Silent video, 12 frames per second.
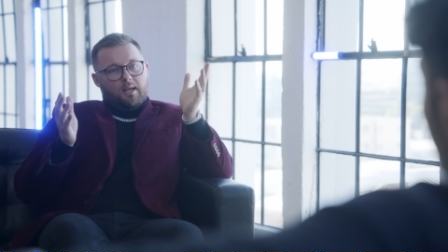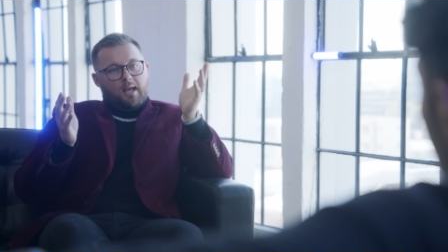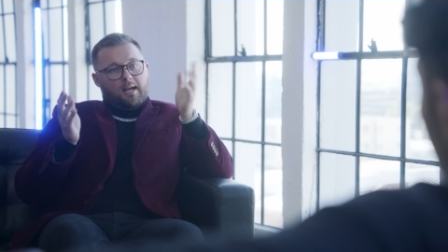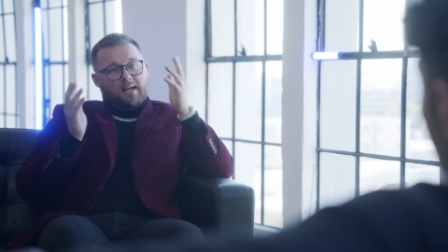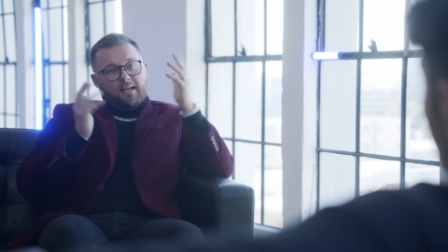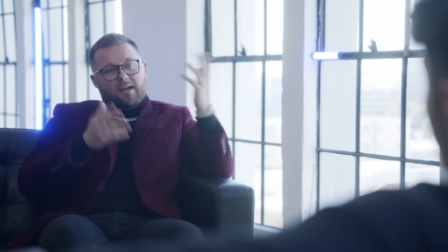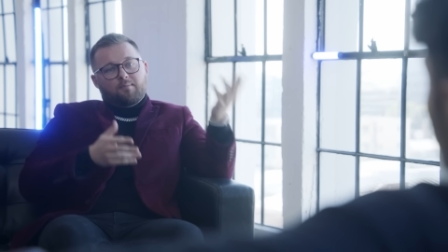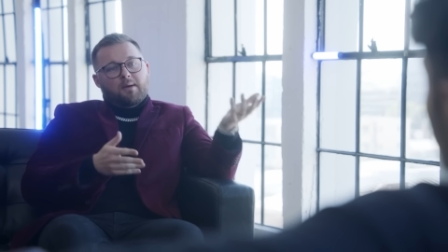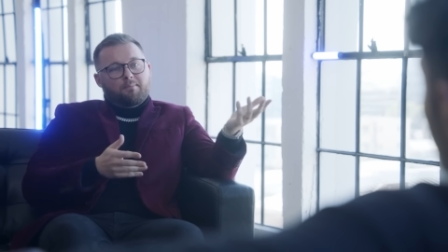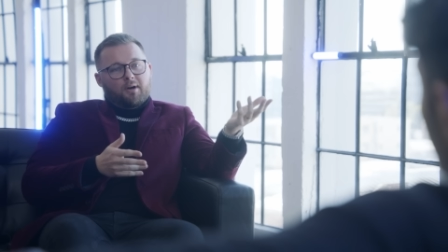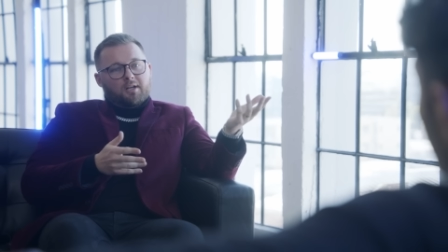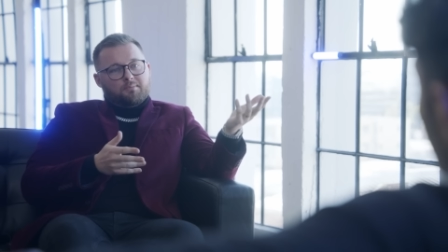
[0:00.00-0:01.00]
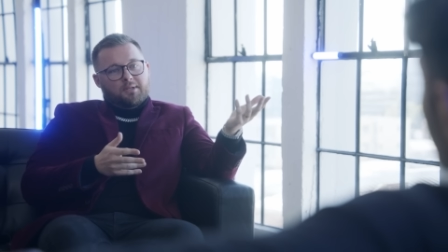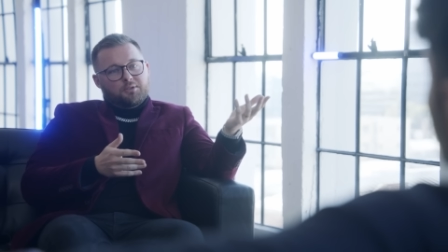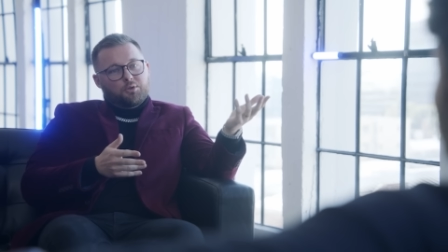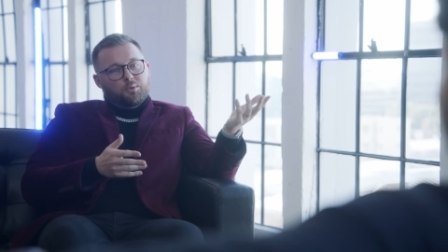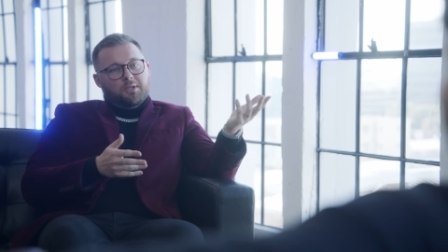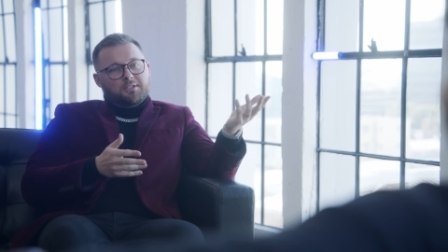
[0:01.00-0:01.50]
And I gave my boss my
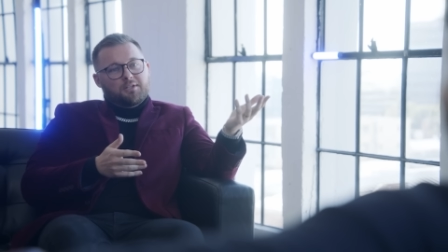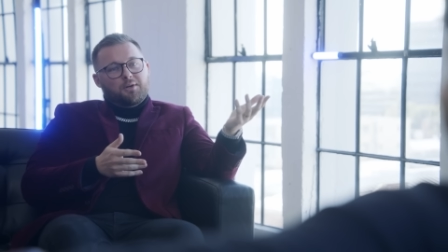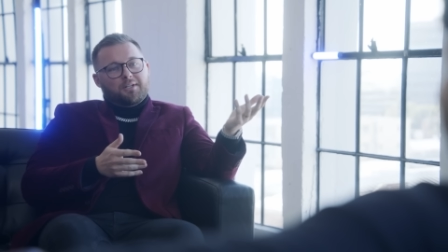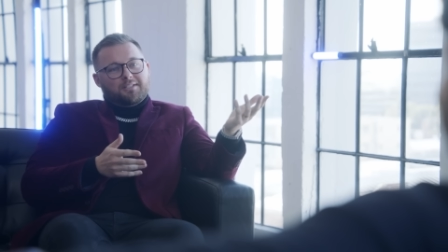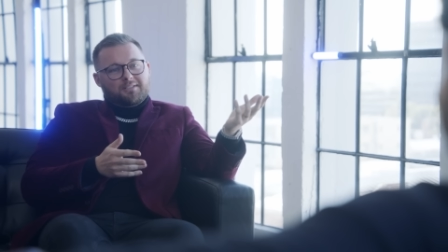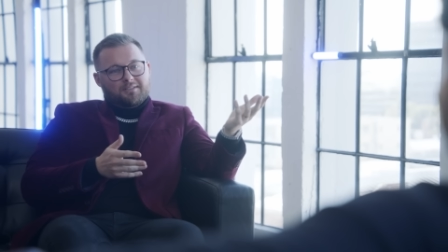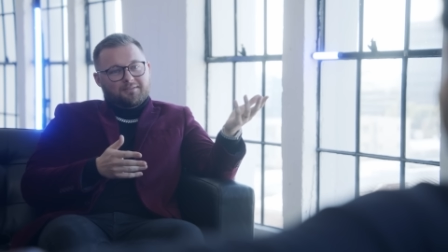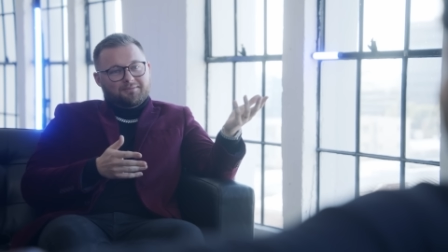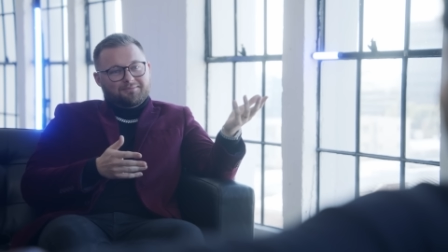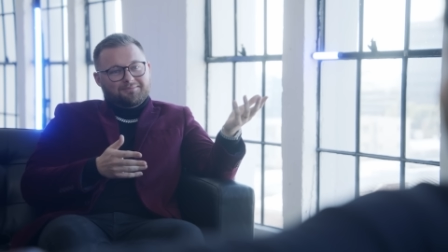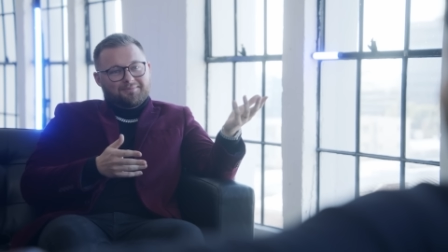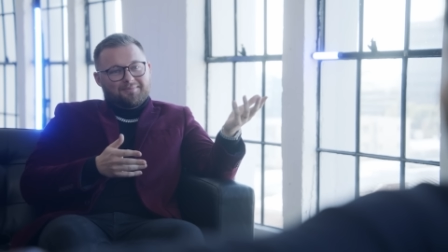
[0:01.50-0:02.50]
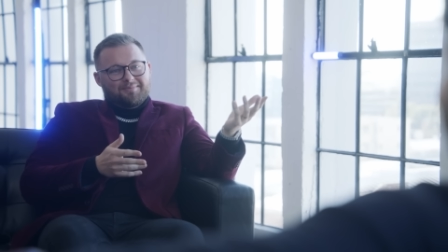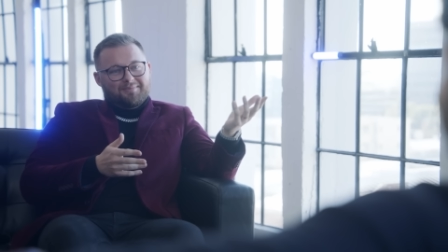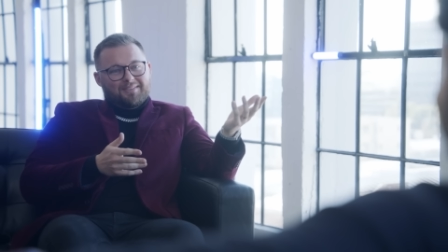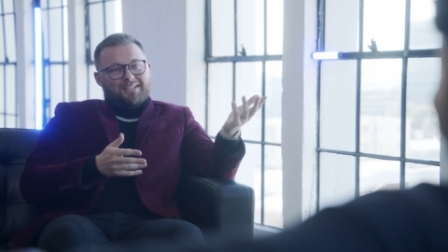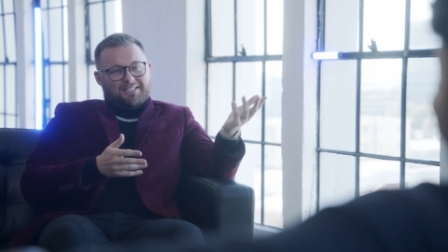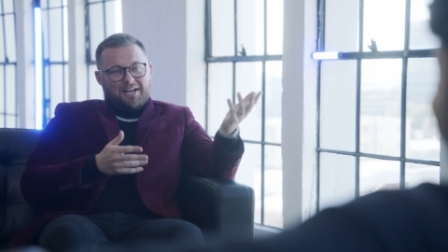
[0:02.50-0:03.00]
two weeks' notice
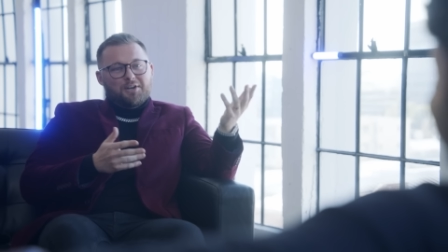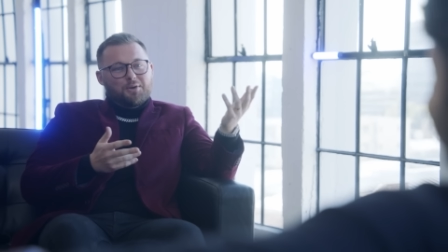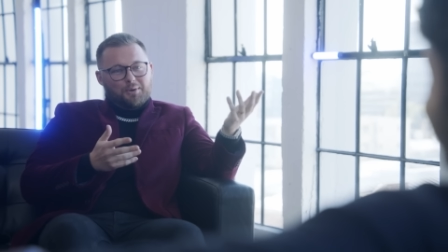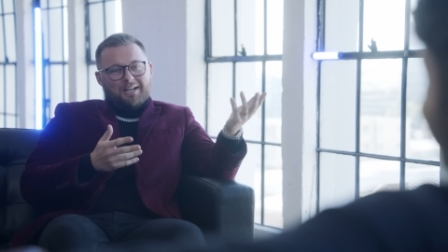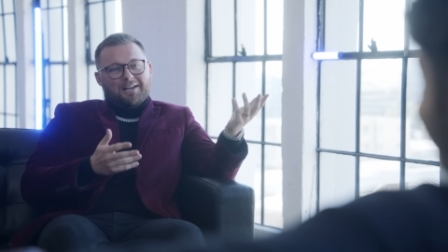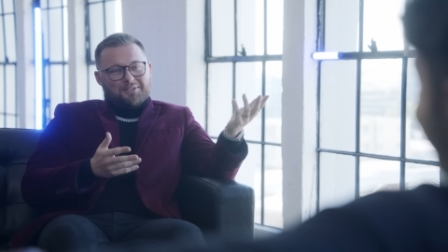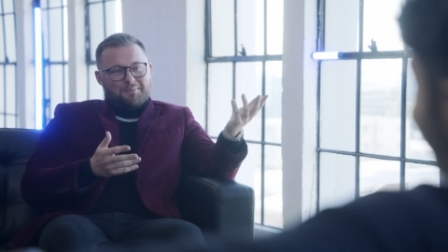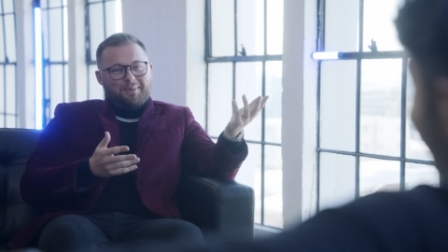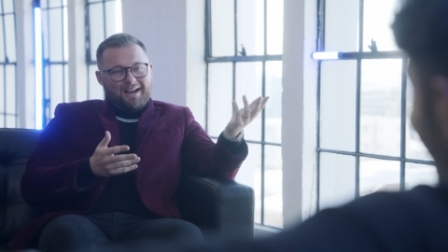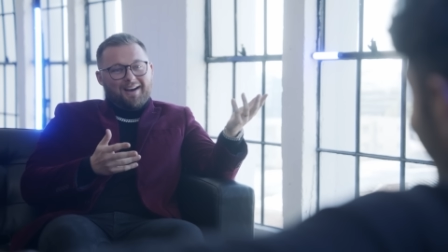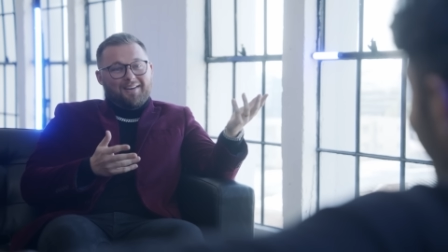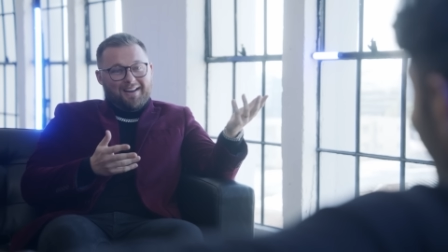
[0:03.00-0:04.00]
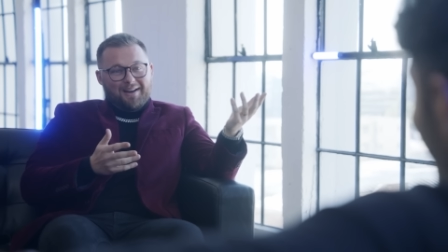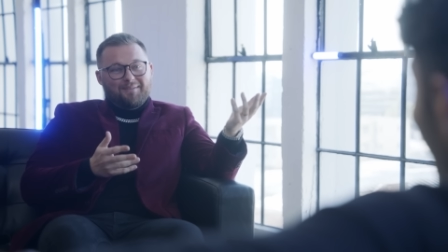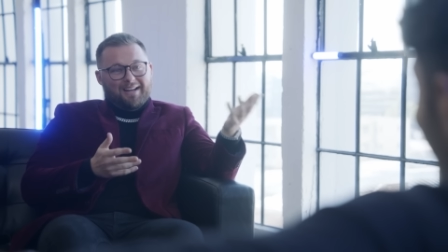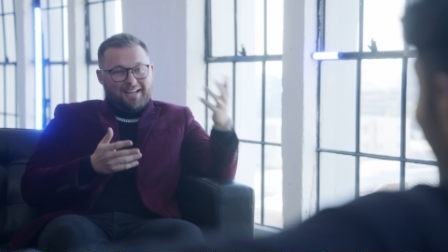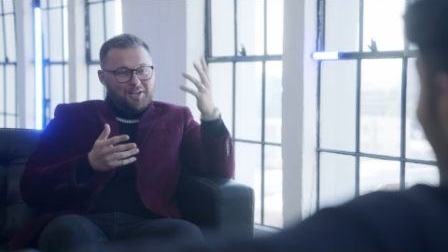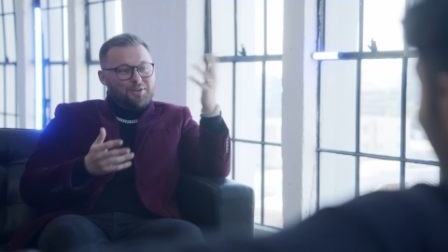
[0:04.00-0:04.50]
because mm-hmm. I knew what I was about. And I'm
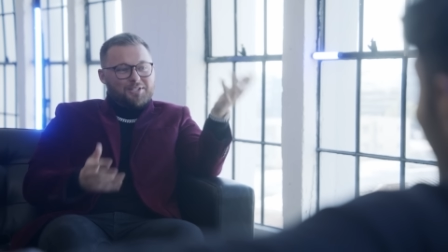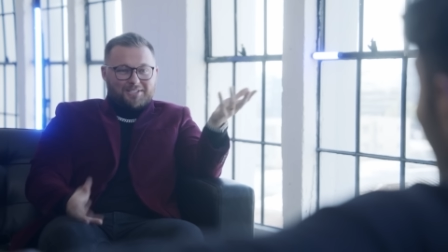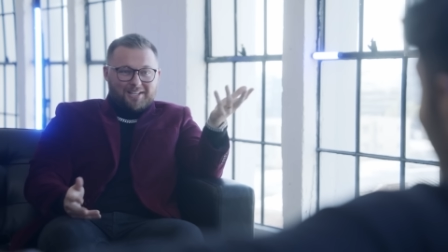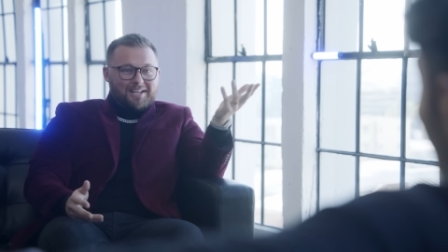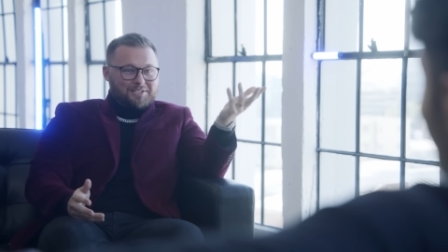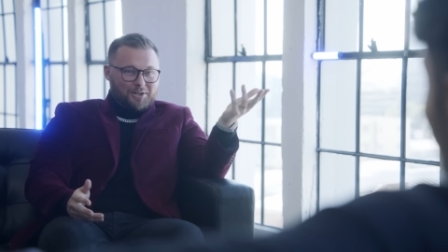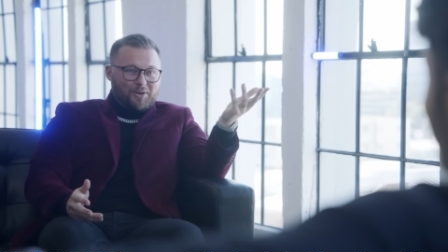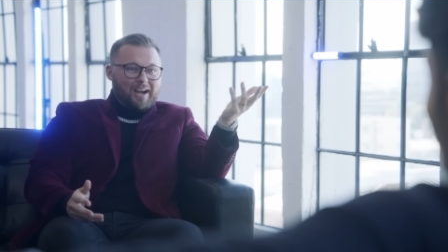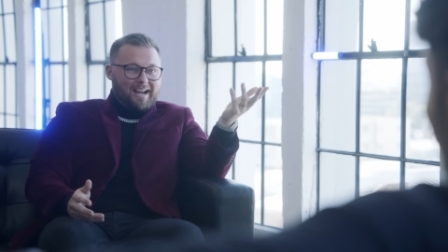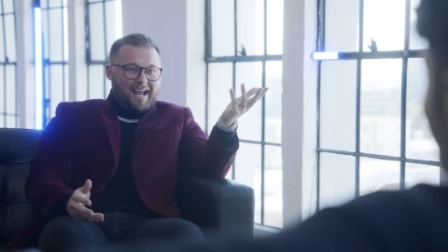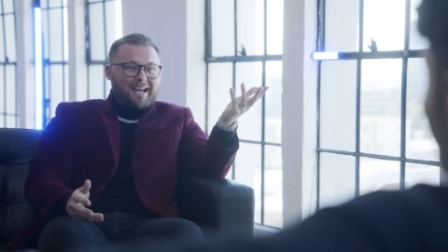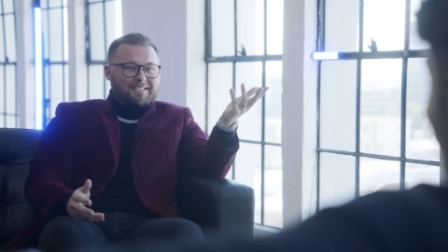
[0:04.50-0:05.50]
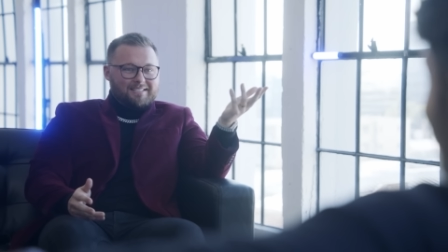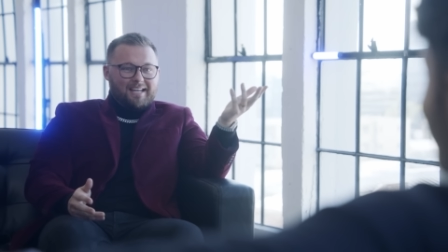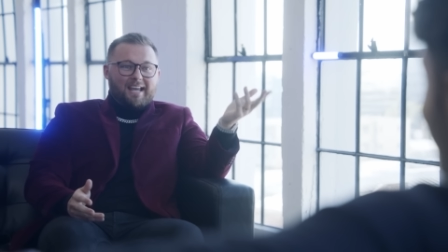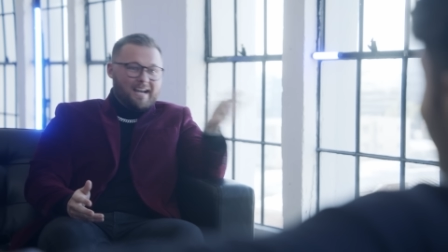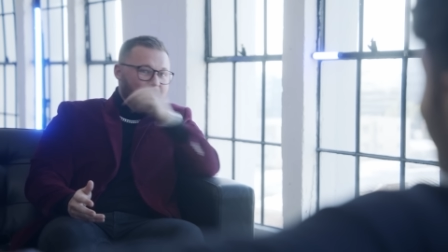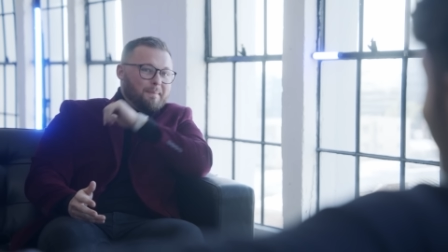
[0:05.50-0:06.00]
like, You just lost a great
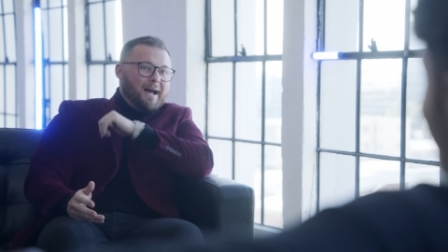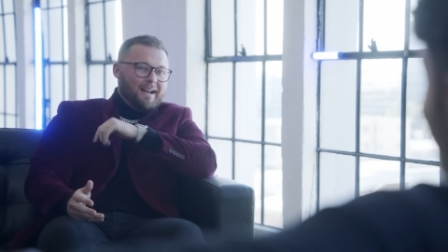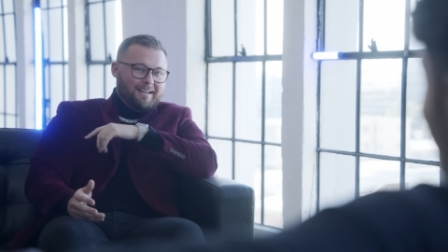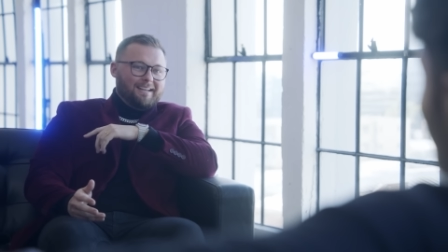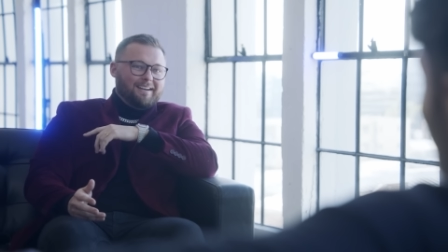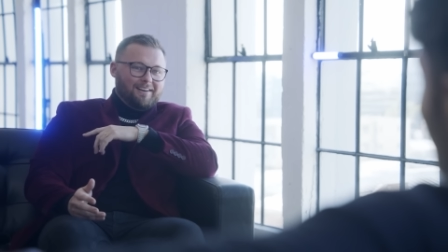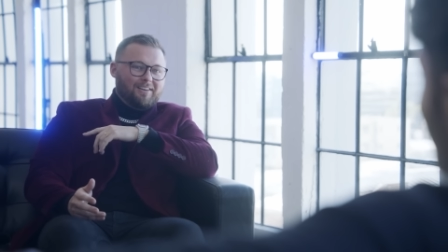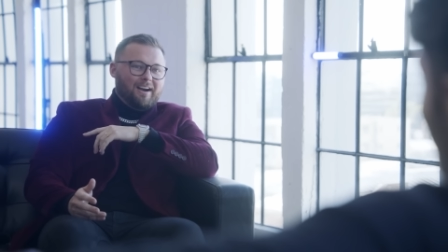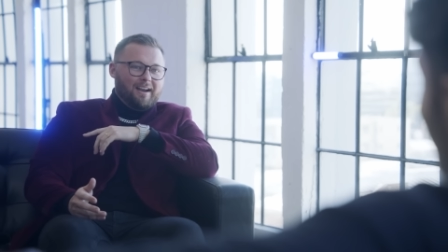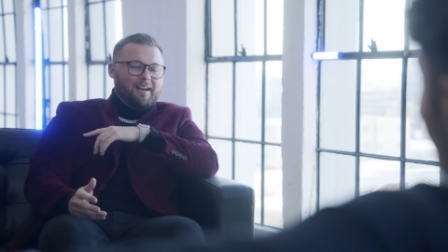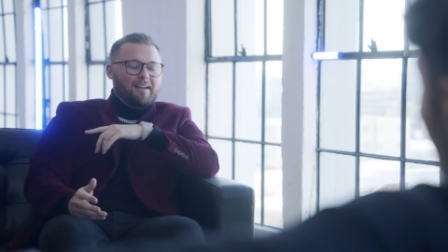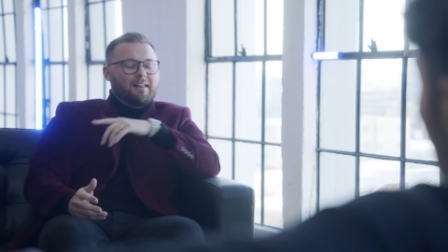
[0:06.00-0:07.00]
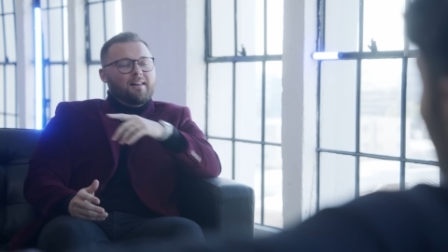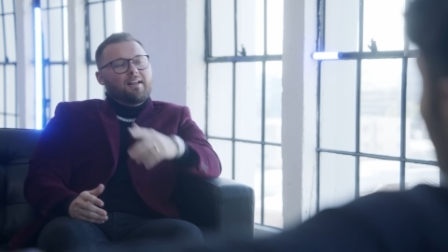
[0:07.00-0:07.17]
asset and I'm out of here, right?